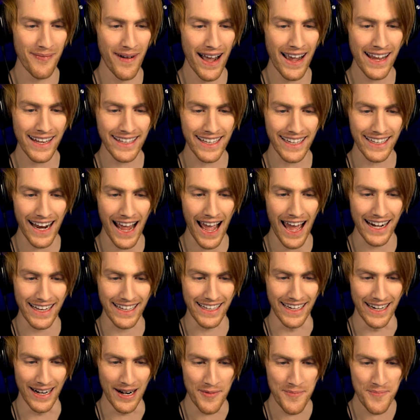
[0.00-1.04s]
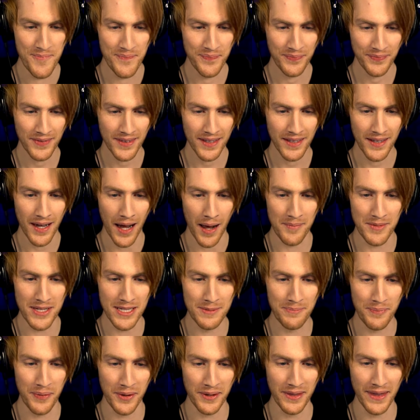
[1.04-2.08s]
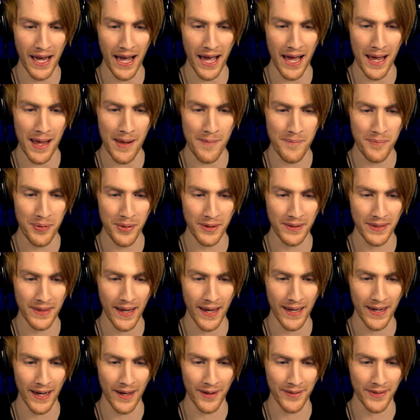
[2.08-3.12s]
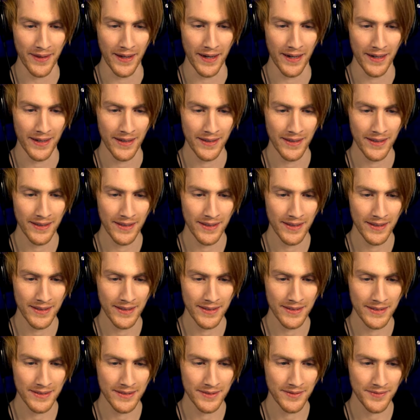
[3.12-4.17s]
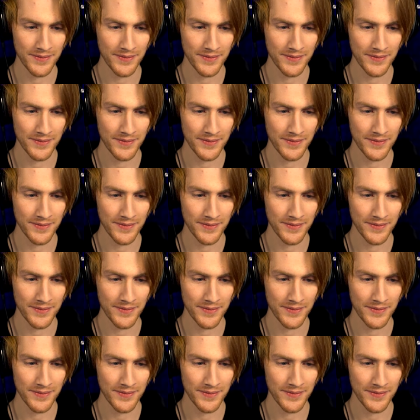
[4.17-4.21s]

might get out of here. I'm just putting that putting that out right, there. I got All receipt.